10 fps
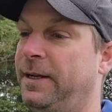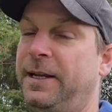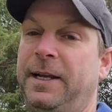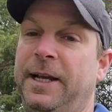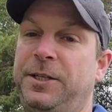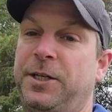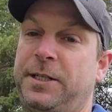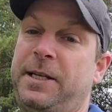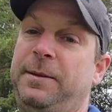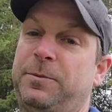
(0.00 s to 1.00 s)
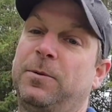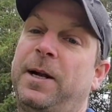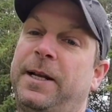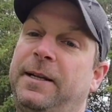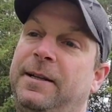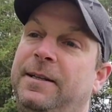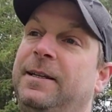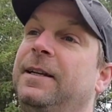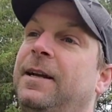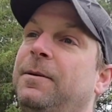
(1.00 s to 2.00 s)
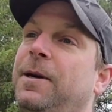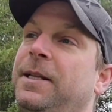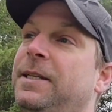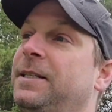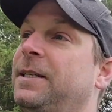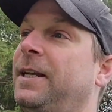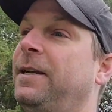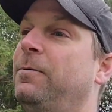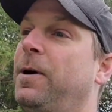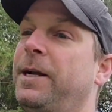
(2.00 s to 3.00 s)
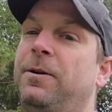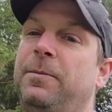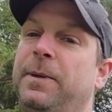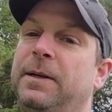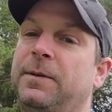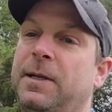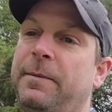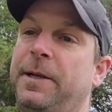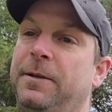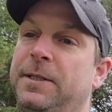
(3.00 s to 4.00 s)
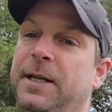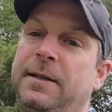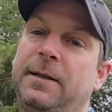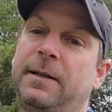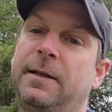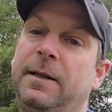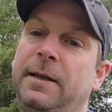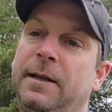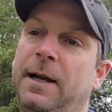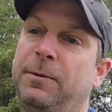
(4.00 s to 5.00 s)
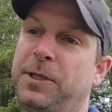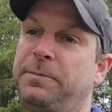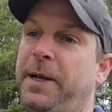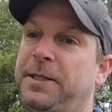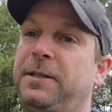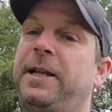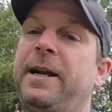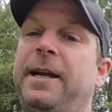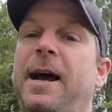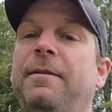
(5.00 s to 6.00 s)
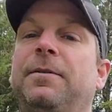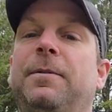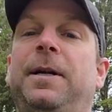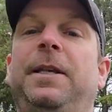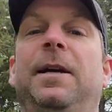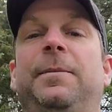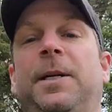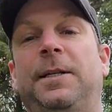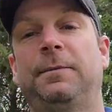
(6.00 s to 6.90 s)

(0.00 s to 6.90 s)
It just keeps running. And I ride this thing wide open every time I use it, which is basically how you have to ride the Yamaha.